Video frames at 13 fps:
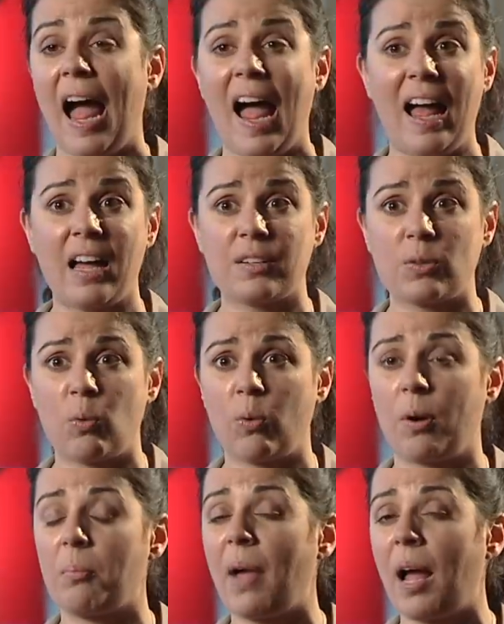ad
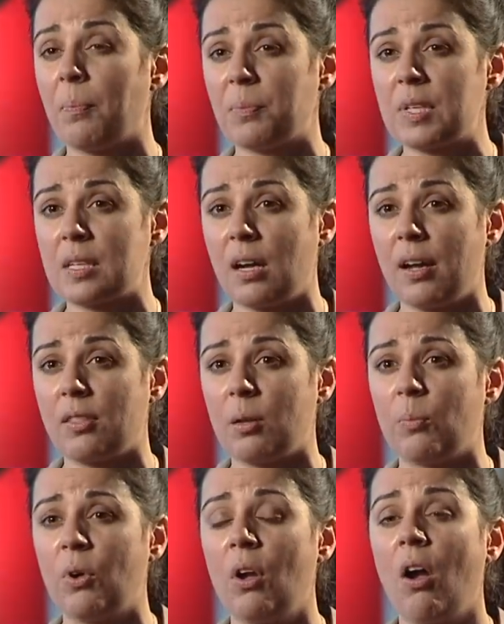or a map beside
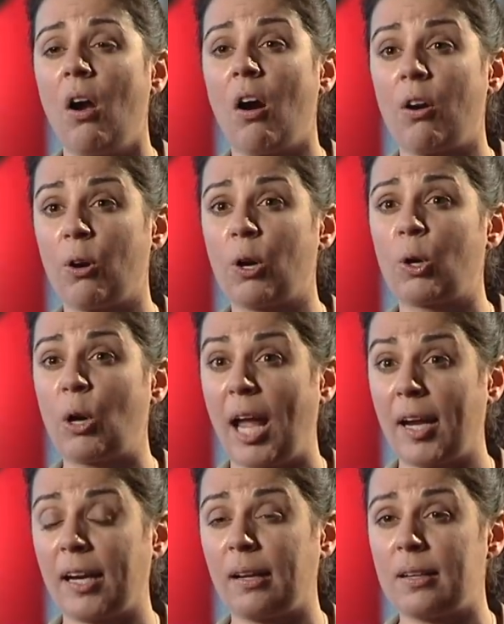them are
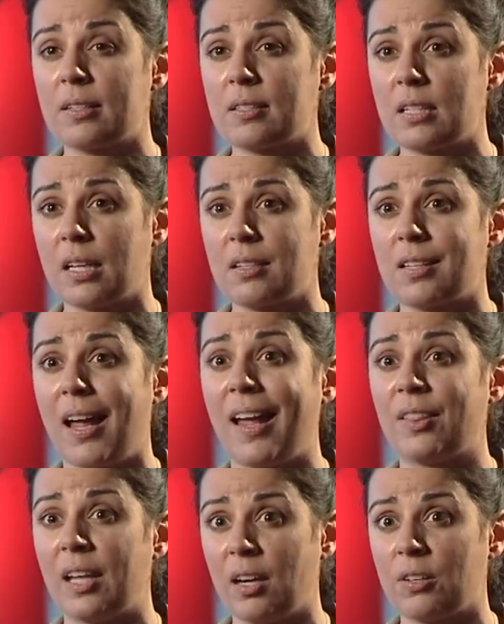organic listings,
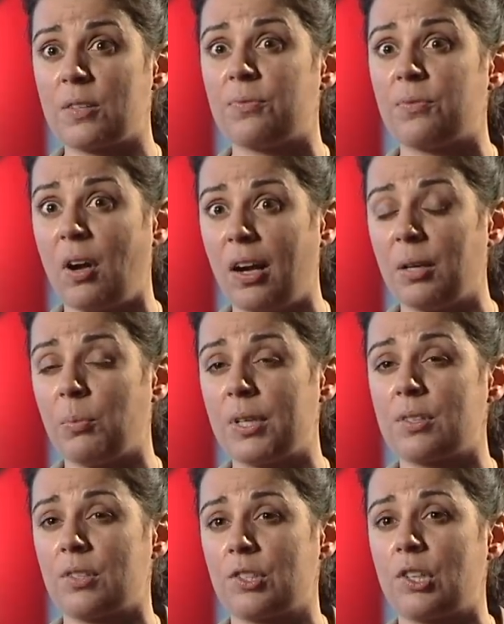and they are defined
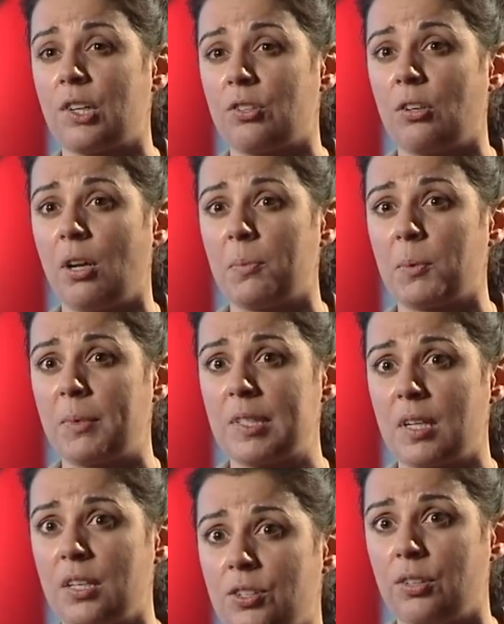by search engine
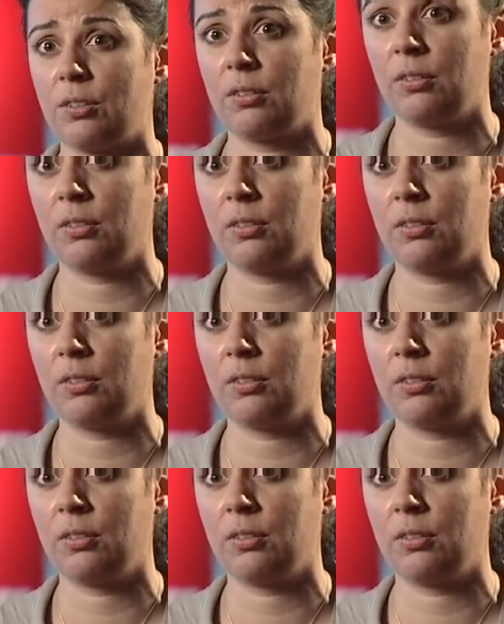optimization.